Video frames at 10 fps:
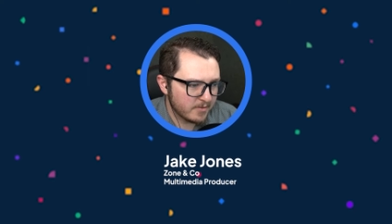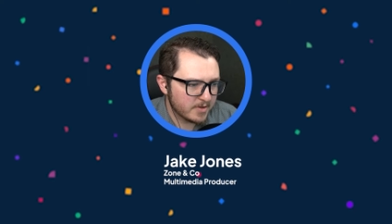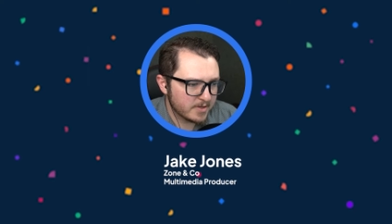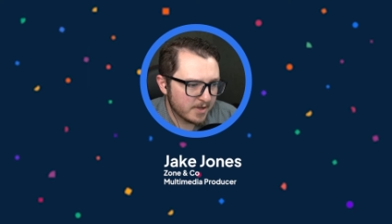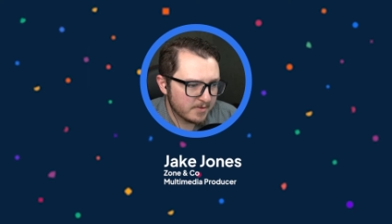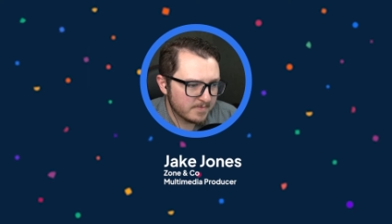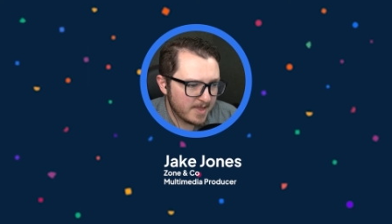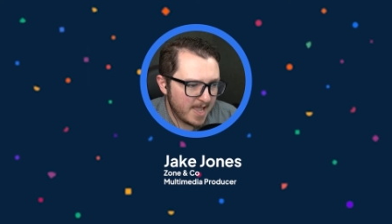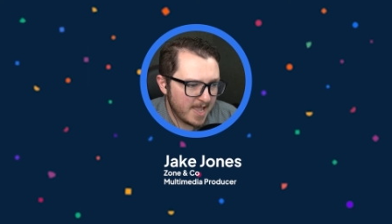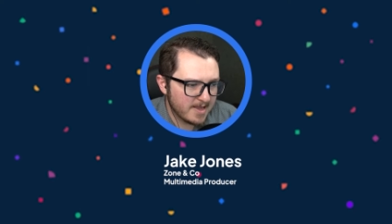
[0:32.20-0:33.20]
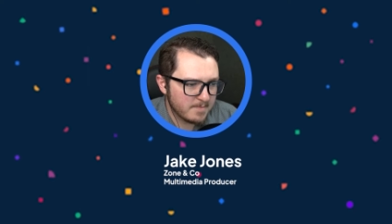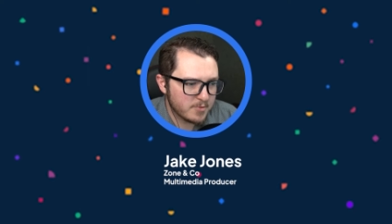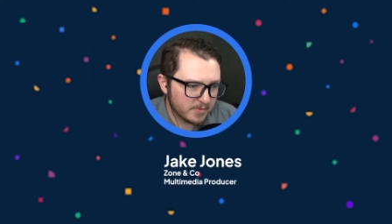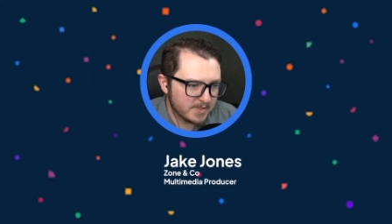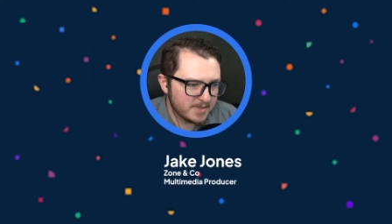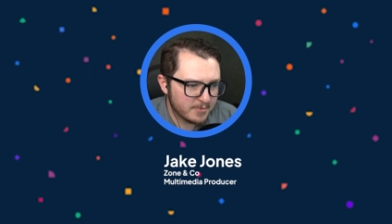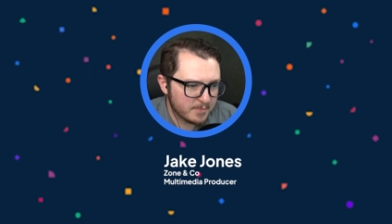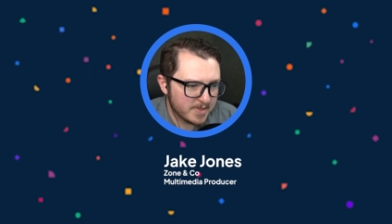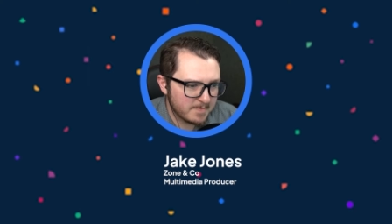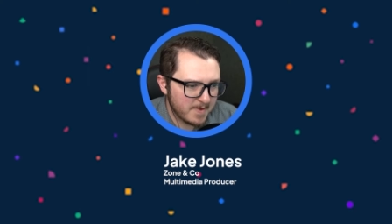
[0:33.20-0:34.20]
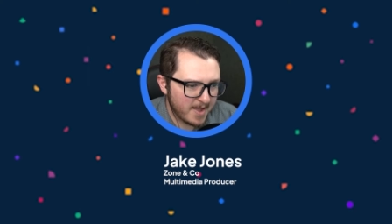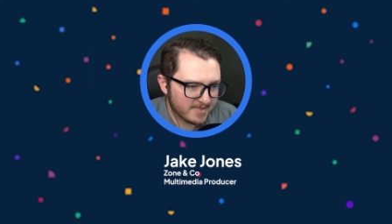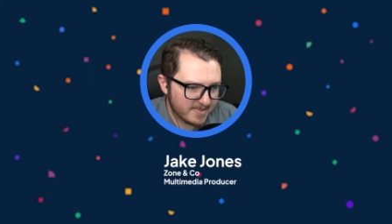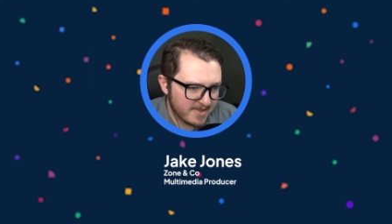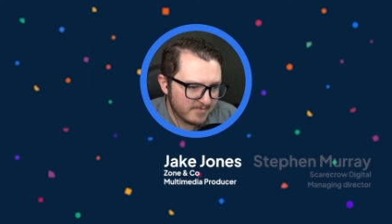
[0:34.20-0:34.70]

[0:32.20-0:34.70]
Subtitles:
& Co., and I'm joined this week by Stephen